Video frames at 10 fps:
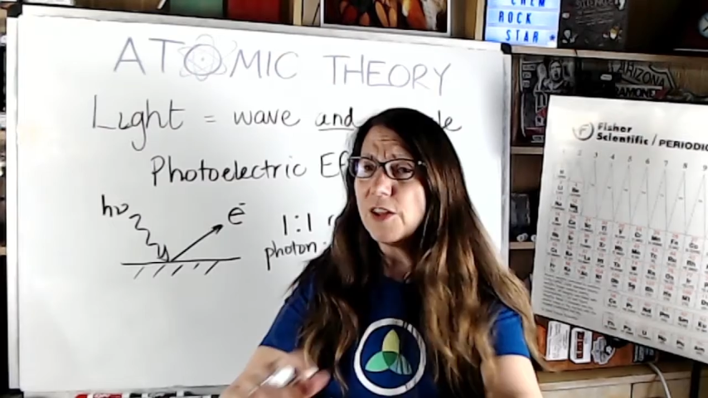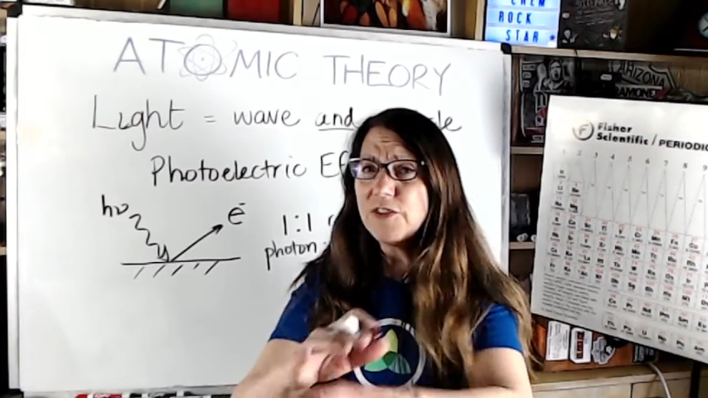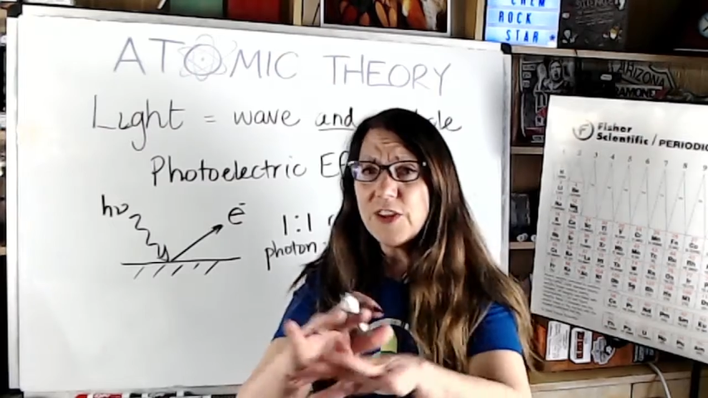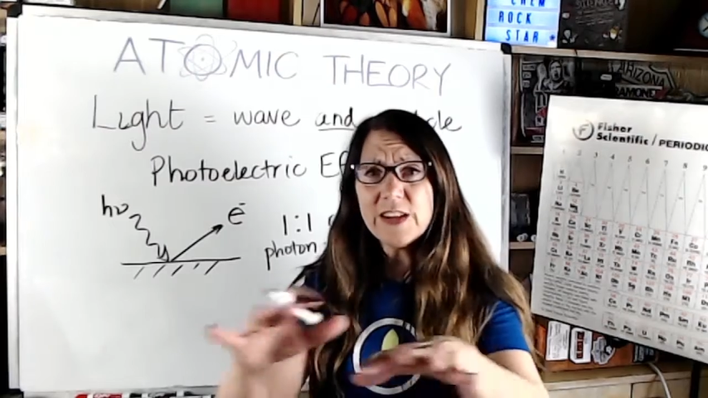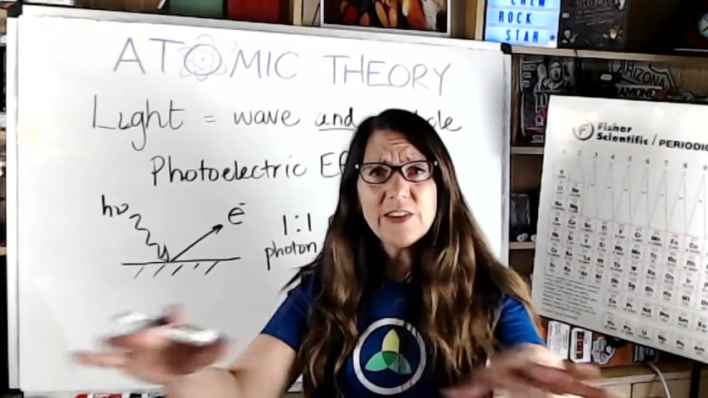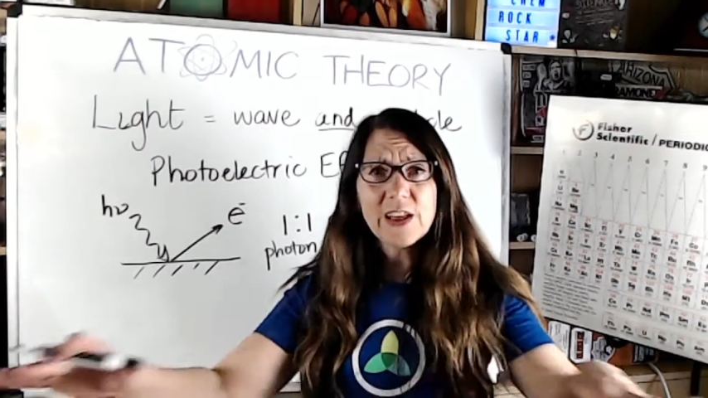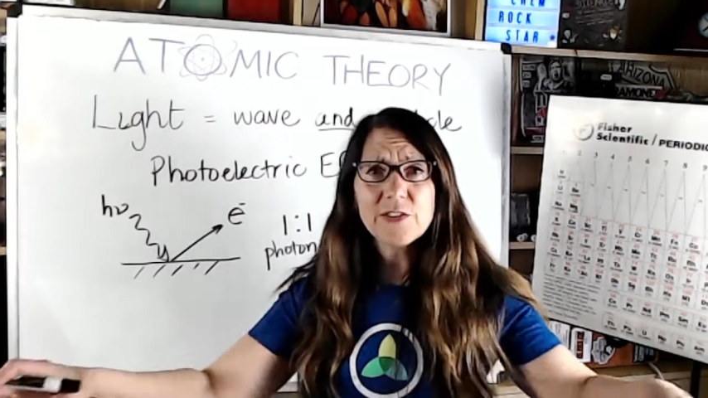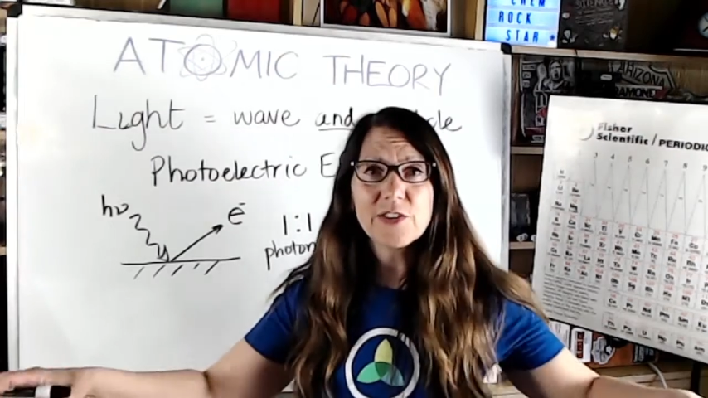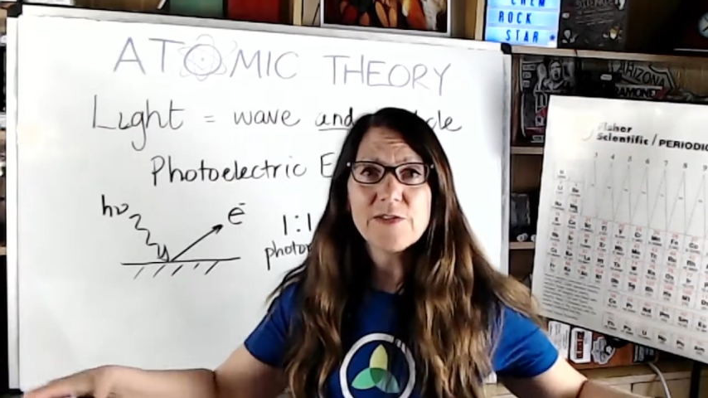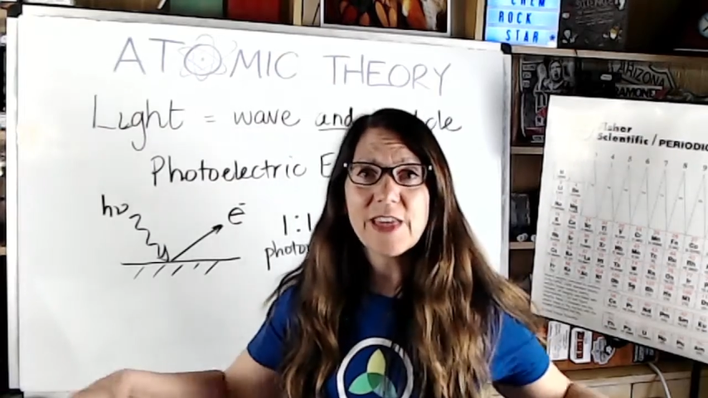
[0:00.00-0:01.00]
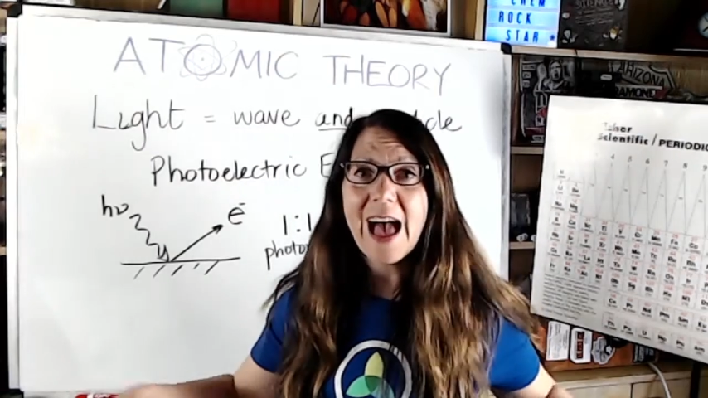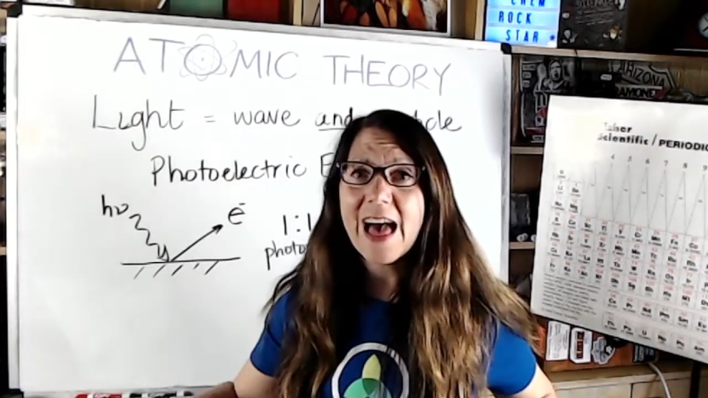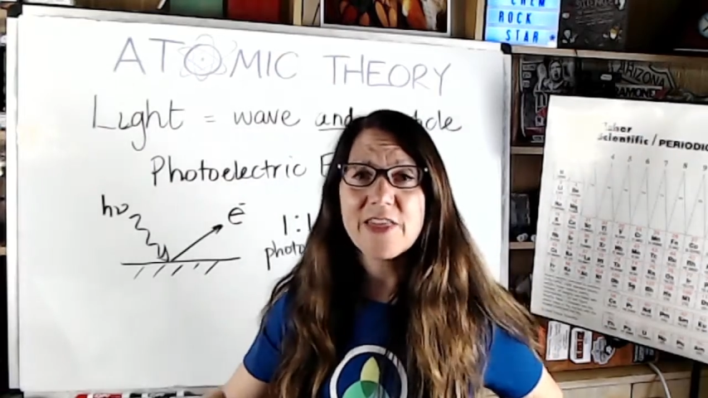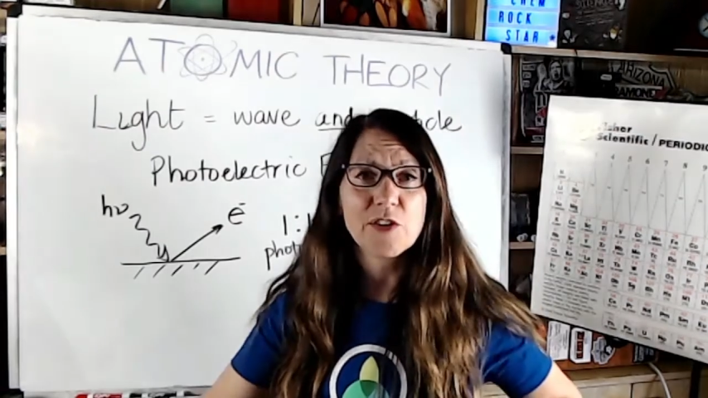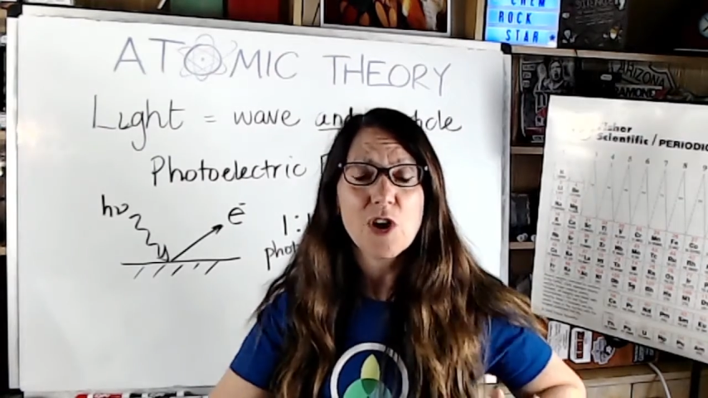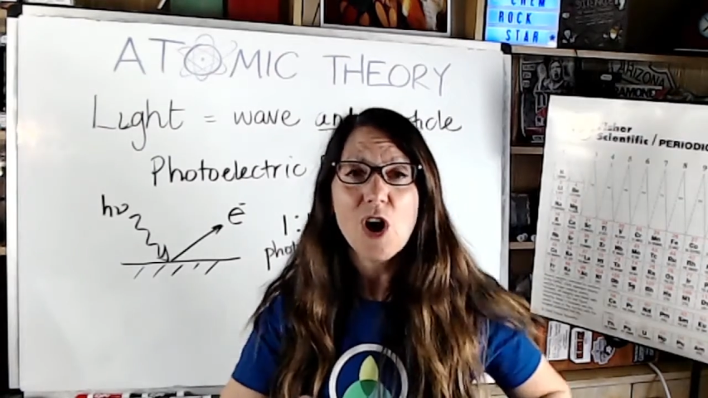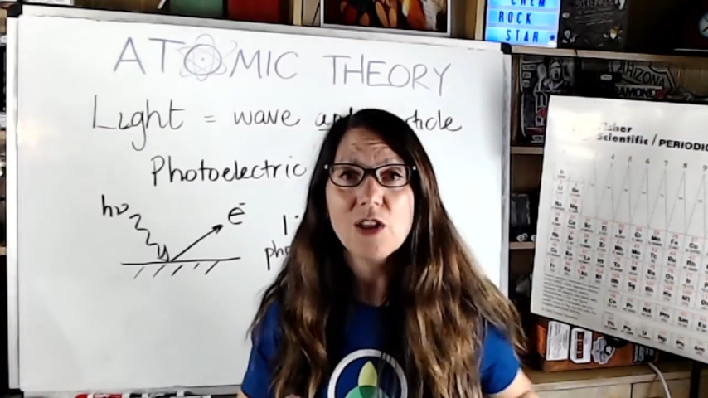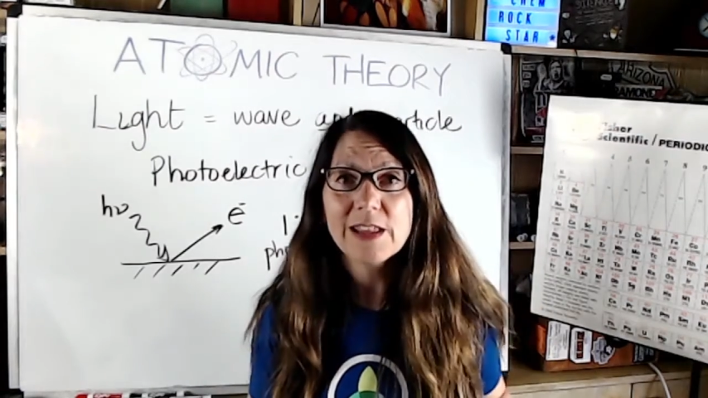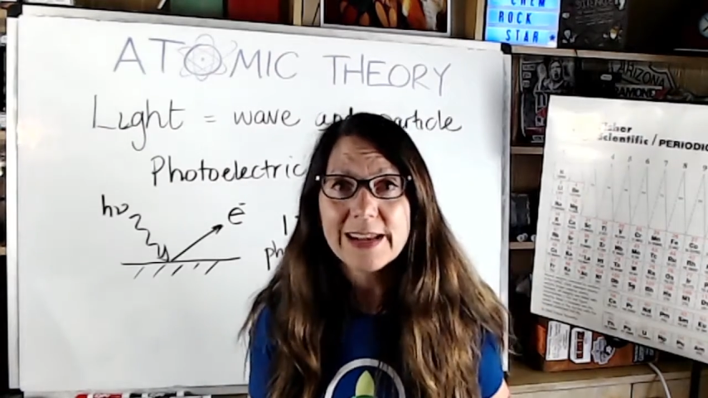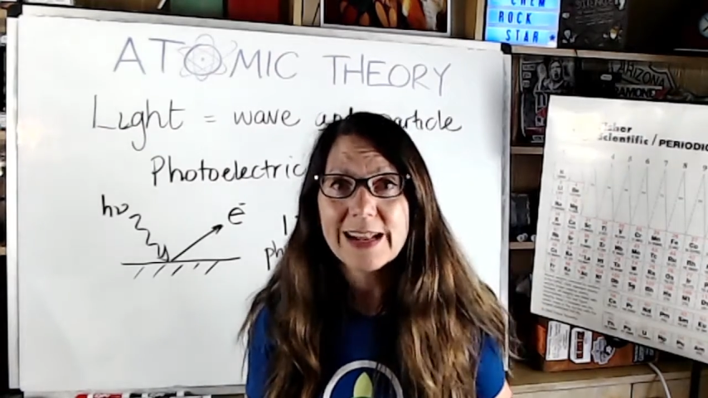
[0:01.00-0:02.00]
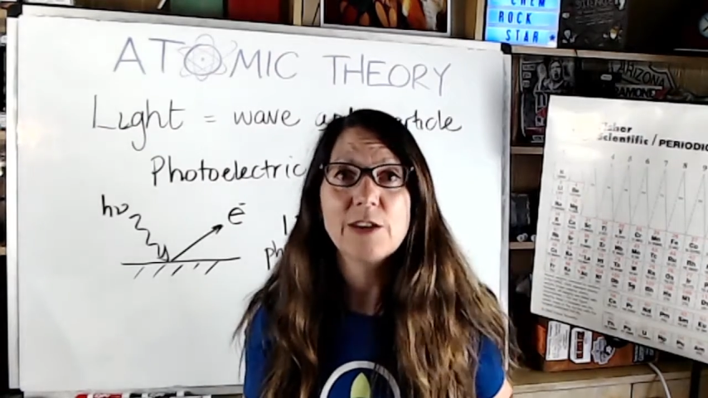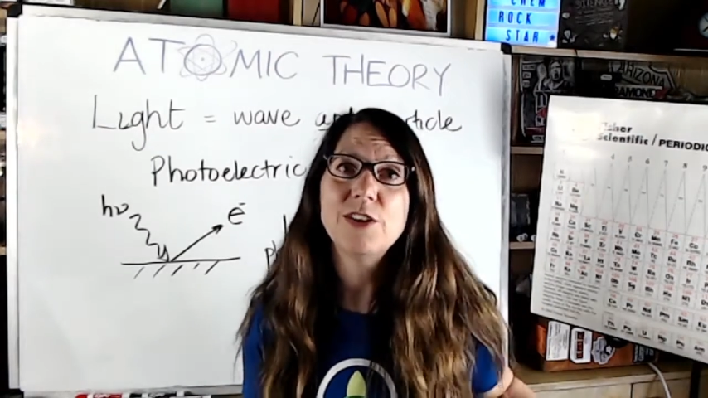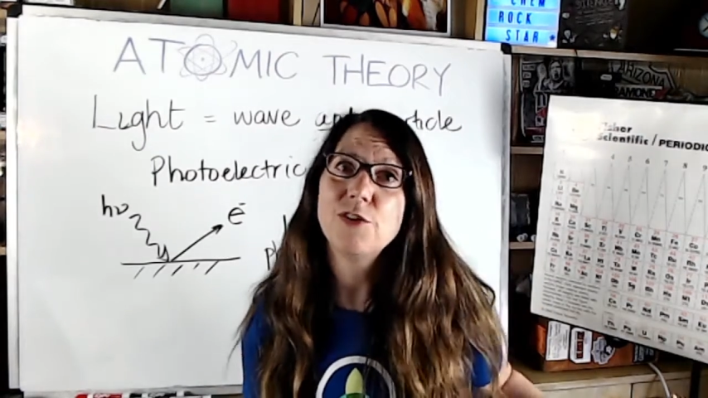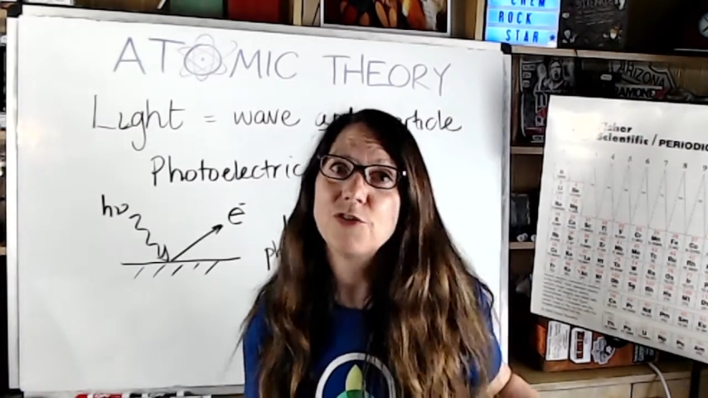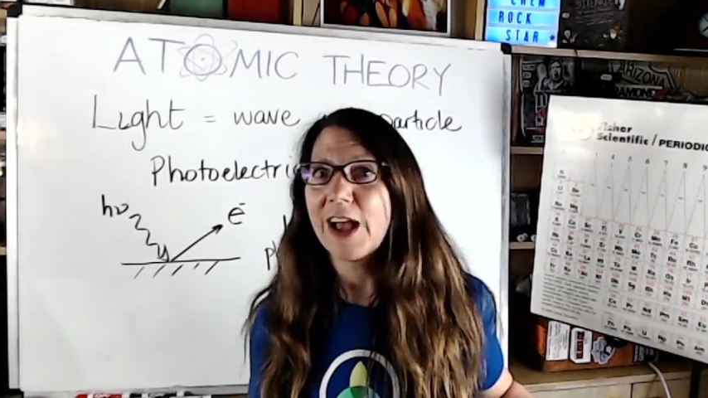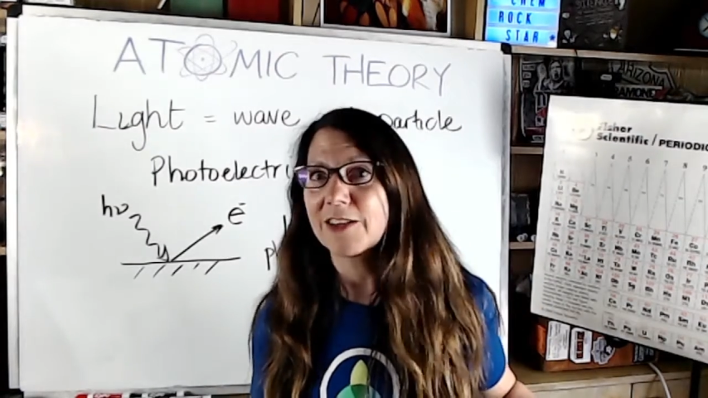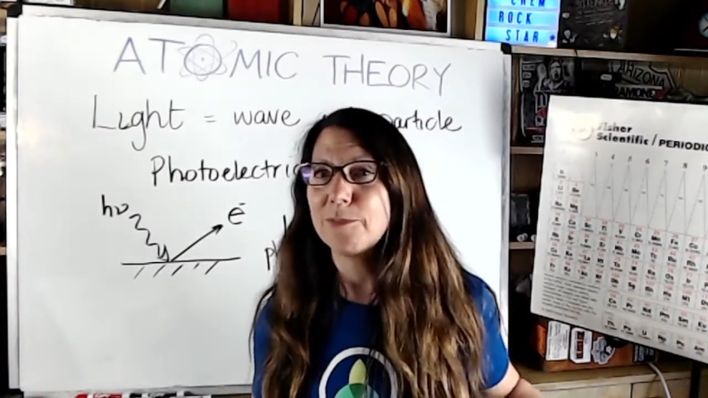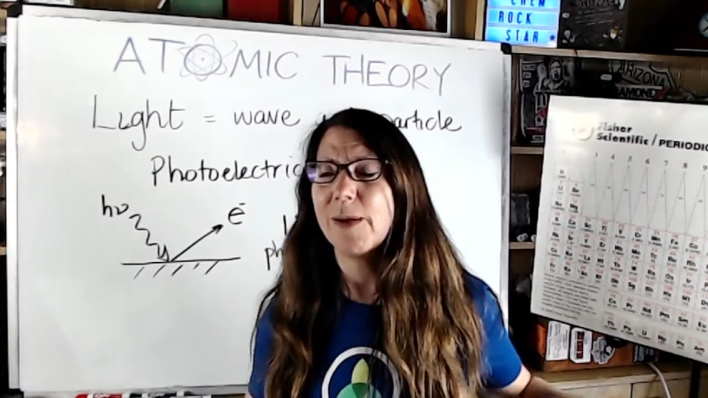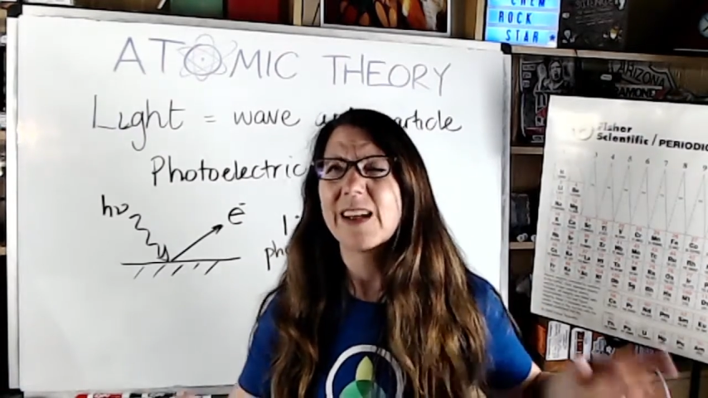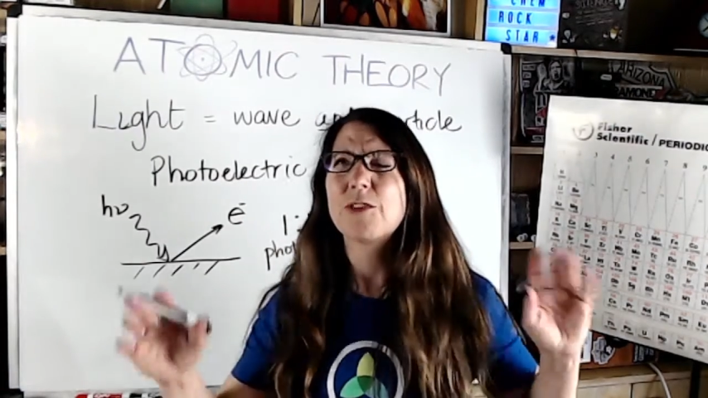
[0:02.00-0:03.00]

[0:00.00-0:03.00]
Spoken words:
The details of that, they're all laid out in your textbook.